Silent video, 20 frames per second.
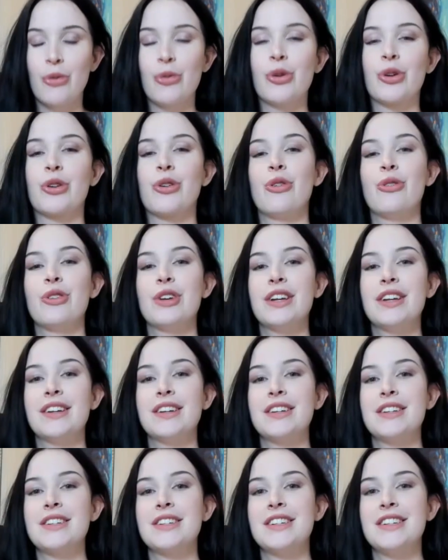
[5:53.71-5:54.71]
We're
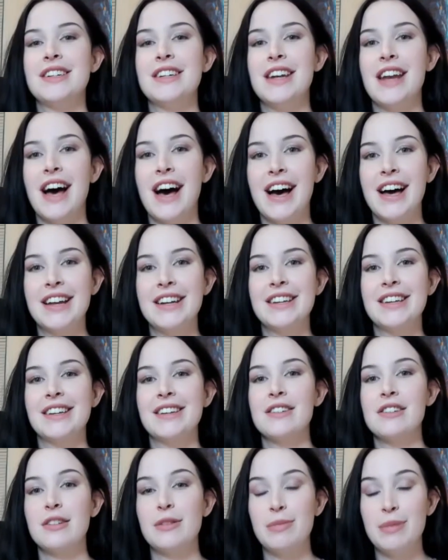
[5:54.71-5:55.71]
going to not
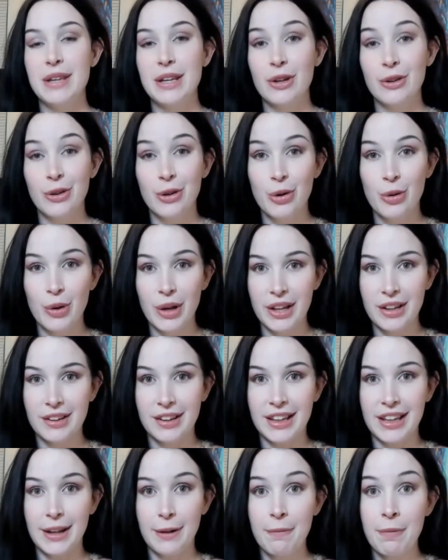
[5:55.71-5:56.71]
speak
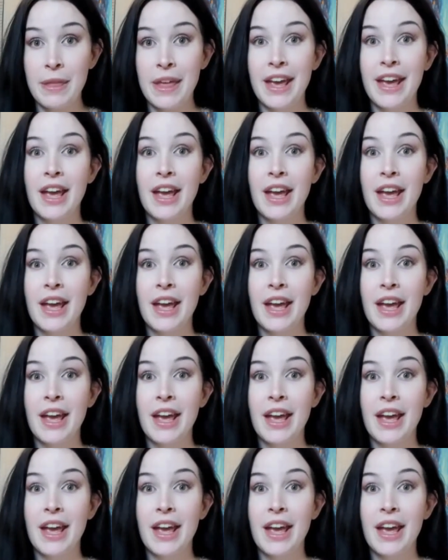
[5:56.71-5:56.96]
quickly.